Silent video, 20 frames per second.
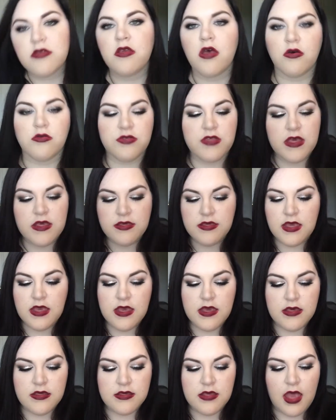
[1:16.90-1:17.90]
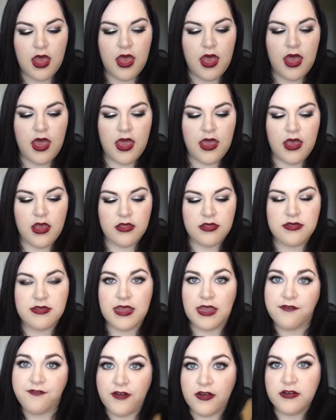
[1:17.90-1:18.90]
So this is a
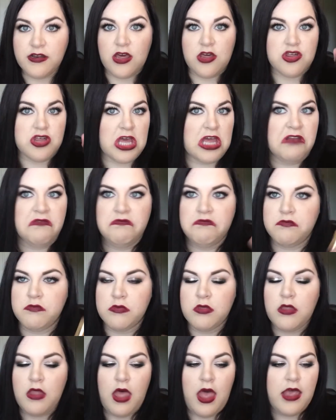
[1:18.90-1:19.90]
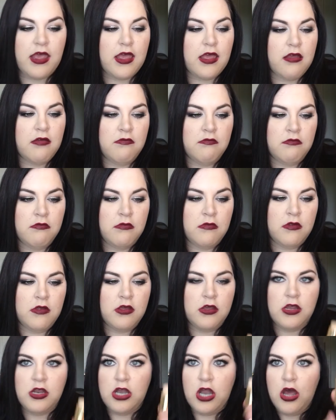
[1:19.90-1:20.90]
stick foundation, like,
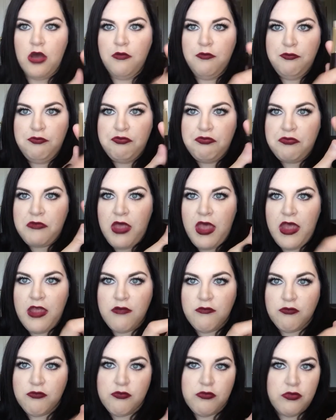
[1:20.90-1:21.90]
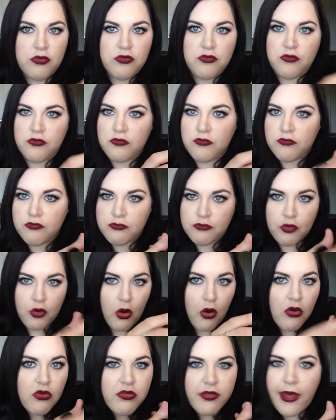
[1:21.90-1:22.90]
you know, it
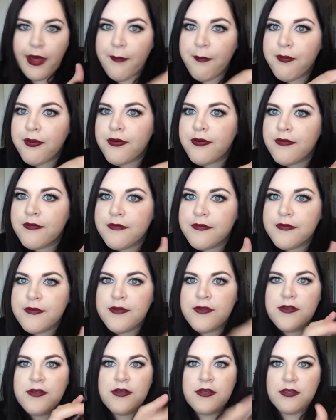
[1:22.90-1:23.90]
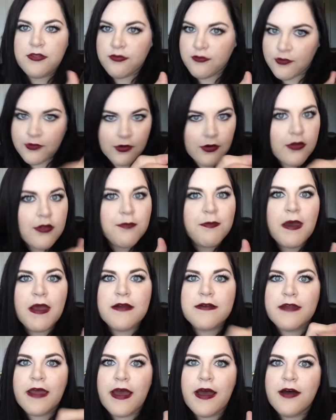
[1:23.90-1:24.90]
scrolls up, scrolls
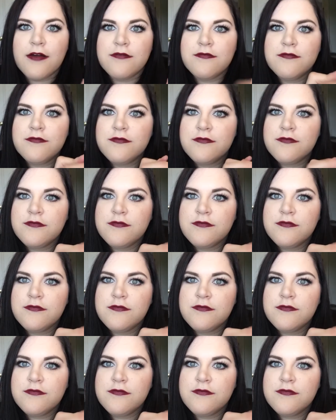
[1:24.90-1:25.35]
back down.